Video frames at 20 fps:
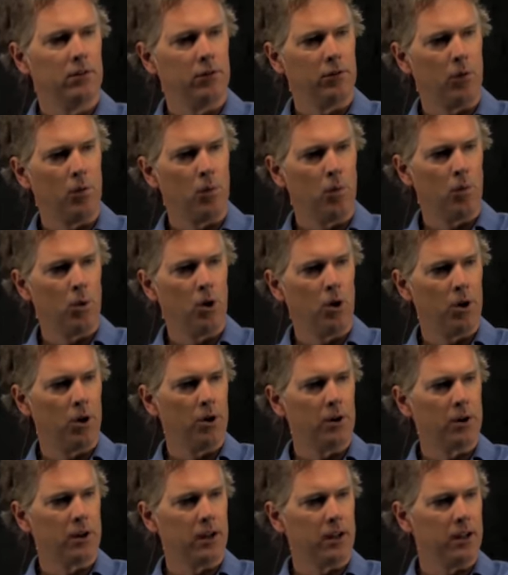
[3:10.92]
So
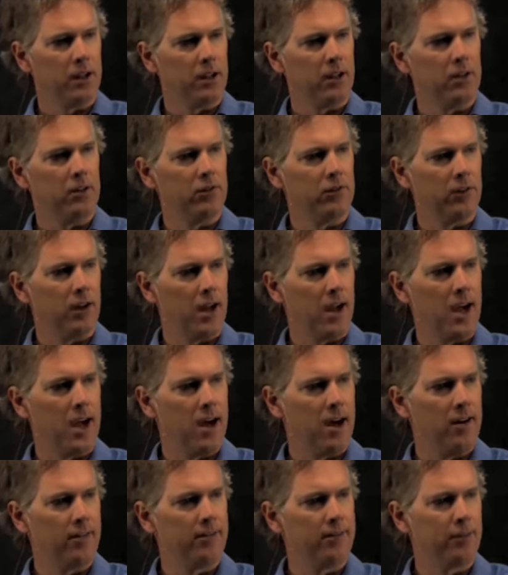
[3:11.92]
work is
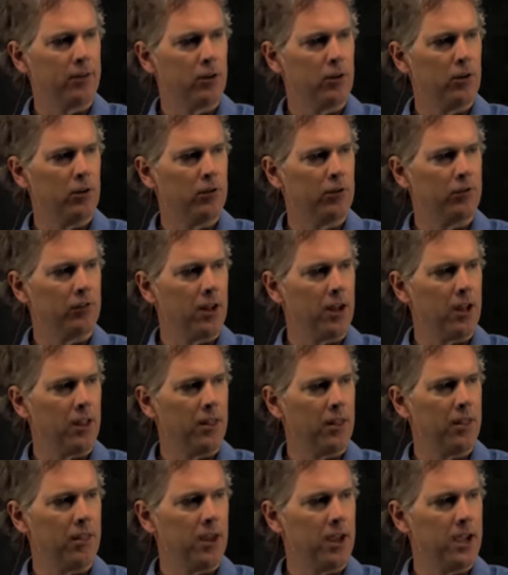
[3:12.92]
f
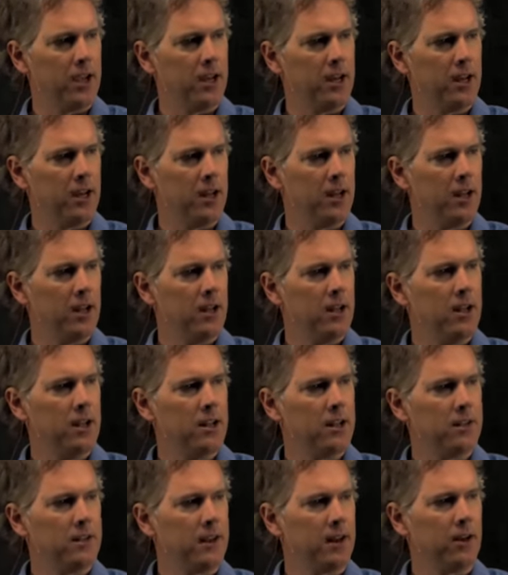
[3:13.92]
cosine theta
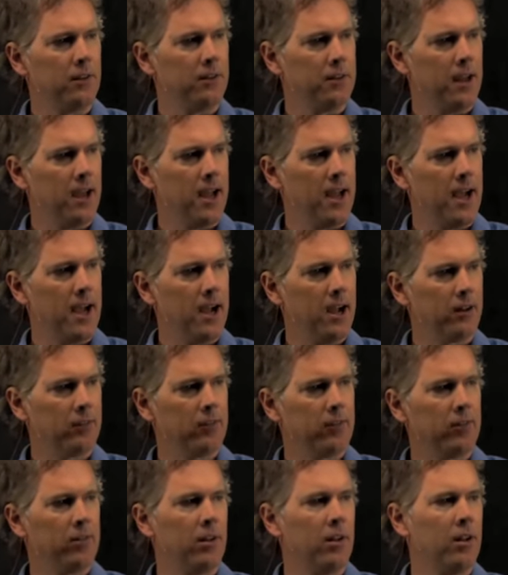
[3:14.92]
delta
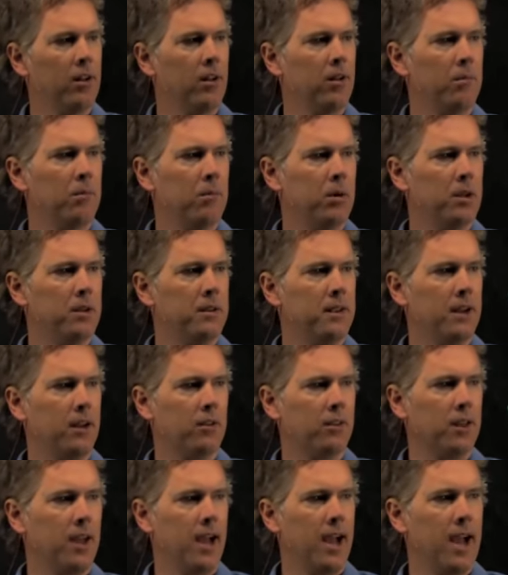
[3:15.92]
x, but
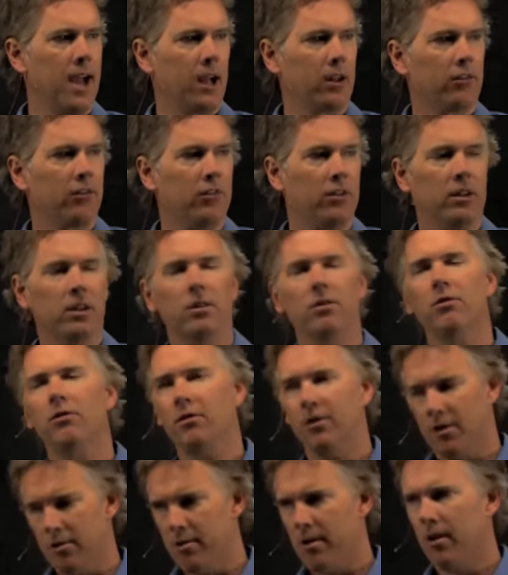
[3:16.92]
delta x is
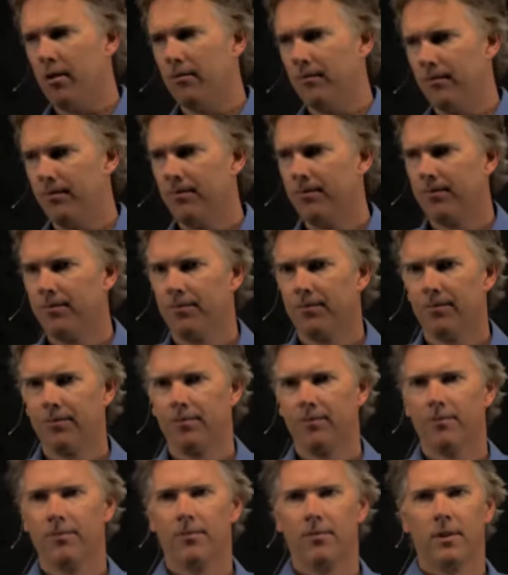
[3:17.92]
0.
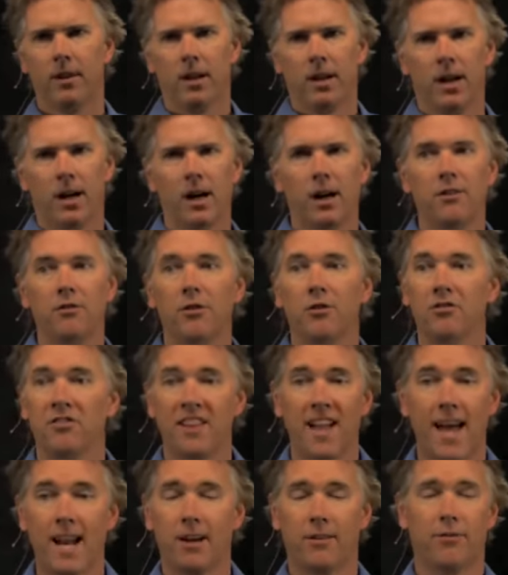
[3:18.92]
Okay, so
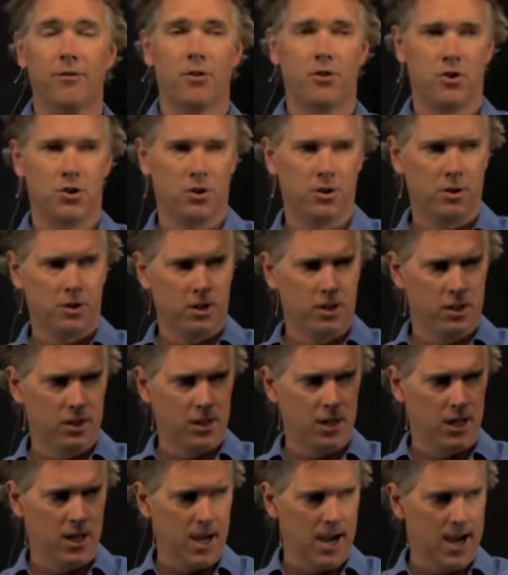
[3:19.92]
static friction
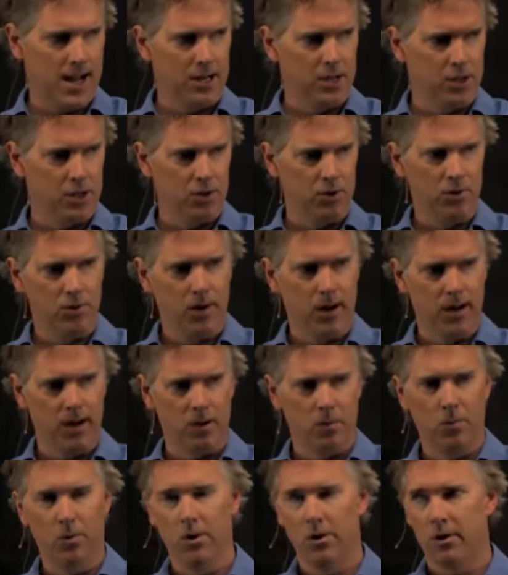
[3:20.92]
cannot do
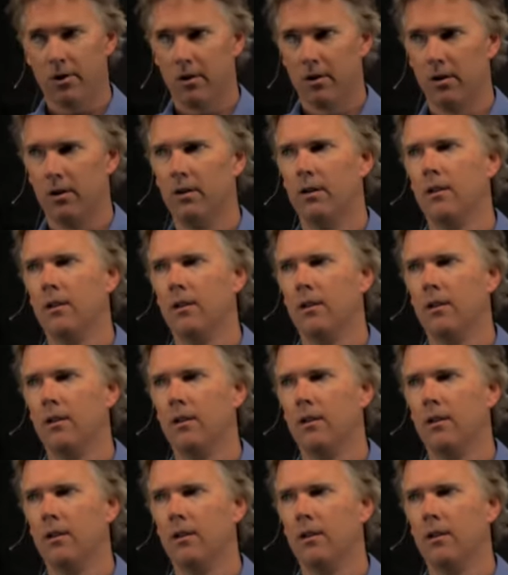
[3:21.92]
any work.